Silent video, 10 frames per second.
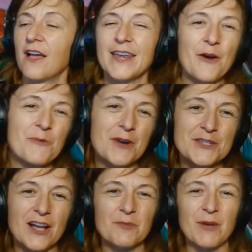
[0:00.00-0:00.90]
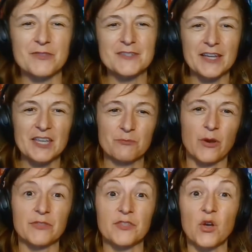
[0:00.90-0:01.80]
Now I want to talk about the second
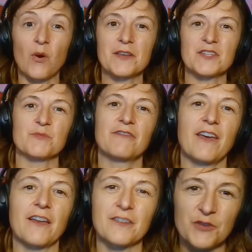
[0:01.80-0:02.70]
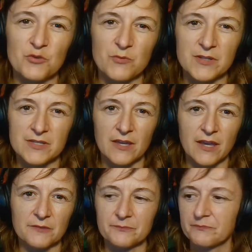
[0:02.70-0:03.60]
point, the quantum effect of human
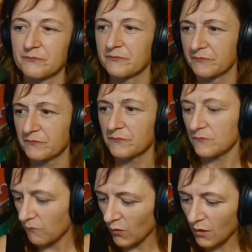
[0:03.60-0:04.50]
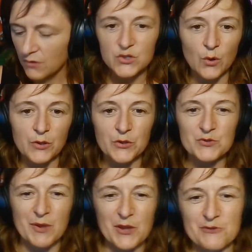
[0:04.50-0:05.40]
design. So I'll
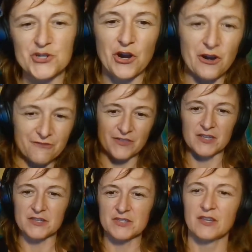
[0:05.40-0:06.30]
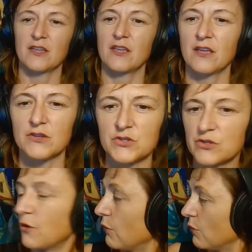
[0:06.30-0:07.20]
use my own chart for this.
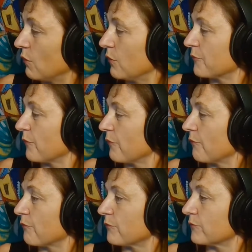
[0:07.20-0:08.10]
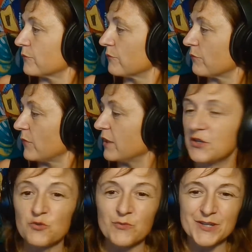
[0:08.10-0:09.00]
So in
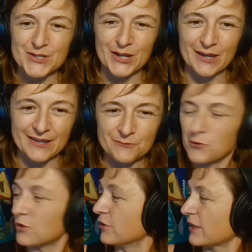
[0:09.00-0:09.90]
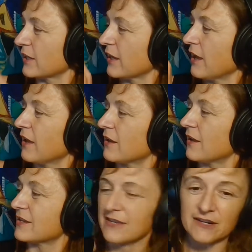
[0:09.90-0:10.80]
human design, we're looking at
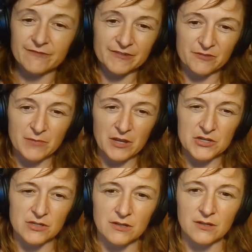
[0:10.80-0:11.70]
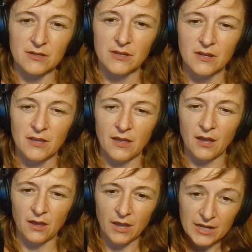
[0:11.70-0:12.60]
a set of information,
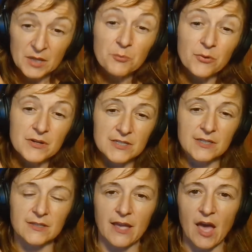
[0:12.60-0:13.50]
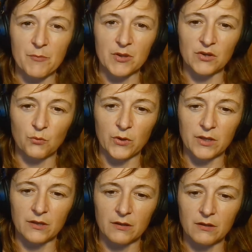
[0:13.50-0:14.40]
an imprinting that happened
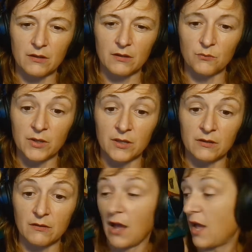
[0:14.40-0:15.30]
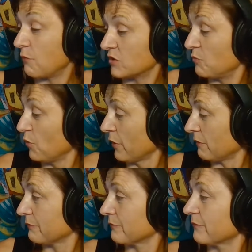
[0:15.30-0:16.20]
when I was
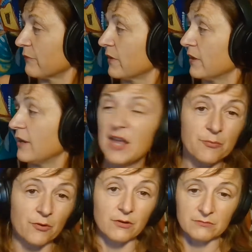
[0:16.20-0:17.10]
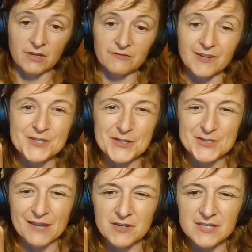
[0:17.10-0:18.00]
born in April of
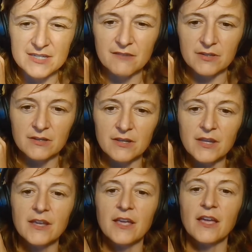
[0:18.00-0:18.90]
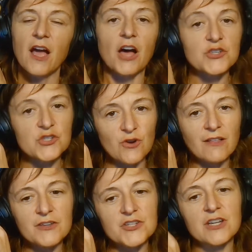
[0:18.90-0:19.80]
1977.
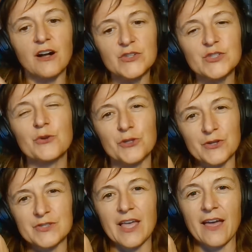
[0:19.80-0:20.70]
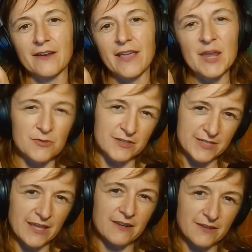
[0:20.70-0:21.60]
Astrology also looks at April
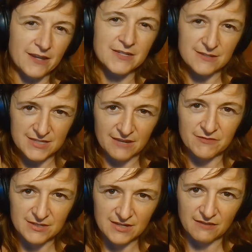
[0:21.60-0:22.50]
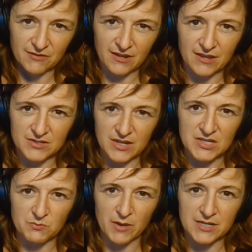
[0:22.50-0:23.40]
10, 1977
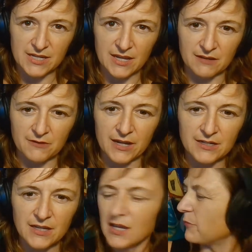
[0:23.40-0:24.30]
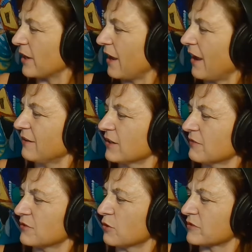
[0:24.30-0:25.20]
as my date, right? But I don't
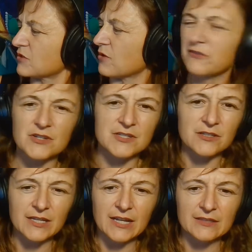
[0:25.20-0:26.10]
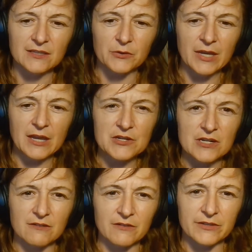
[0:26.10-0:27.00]
even know if astrology is looking at the
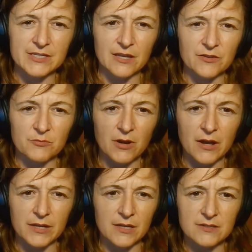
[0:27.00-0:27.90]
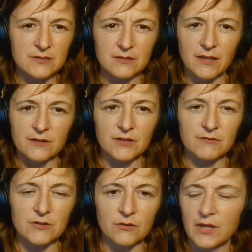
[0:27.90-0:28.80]
location of all these other bodies. I don't
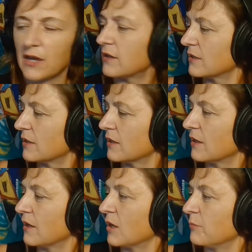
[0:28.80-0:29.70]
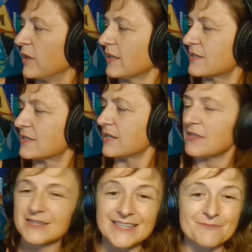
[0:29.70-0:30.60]
even know that. But let's say
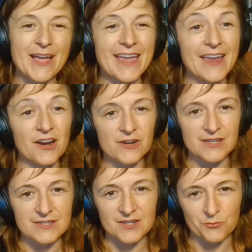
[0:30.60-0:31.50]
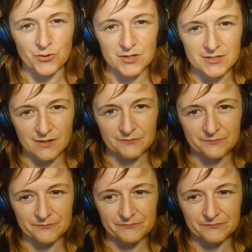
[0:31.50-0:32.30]
this is my Aries imprinting.